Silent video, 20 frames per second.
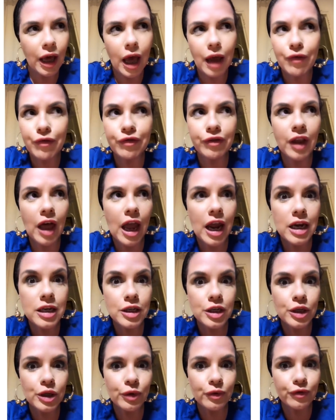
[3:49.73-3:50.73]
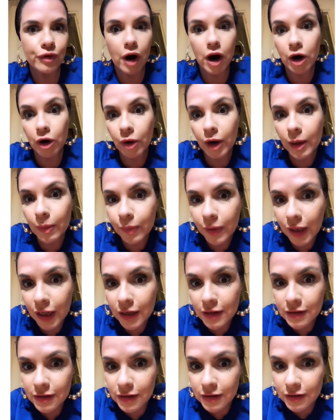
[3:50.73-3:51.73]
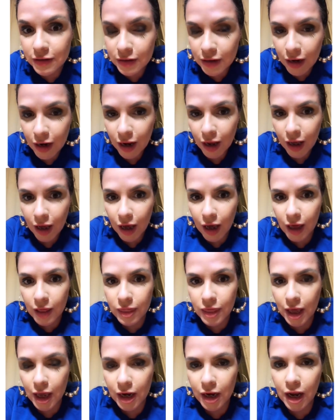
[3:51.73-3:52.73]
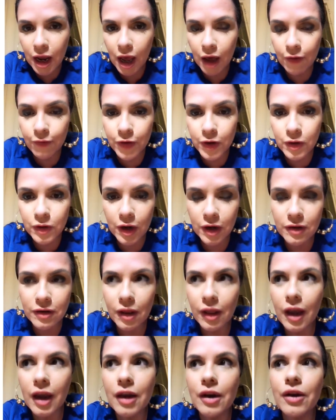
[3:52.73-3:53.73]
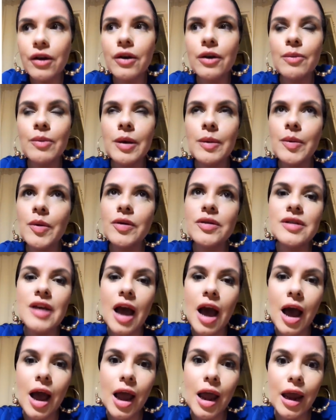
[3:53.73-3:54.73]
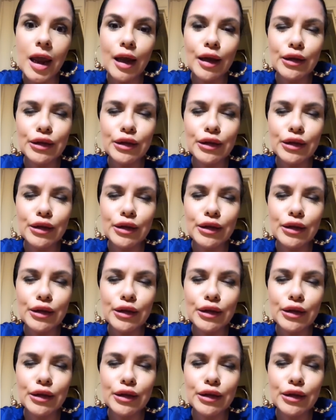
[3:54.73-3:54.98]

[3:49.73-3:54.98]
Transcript: i fly to faraway places and then a few days later people die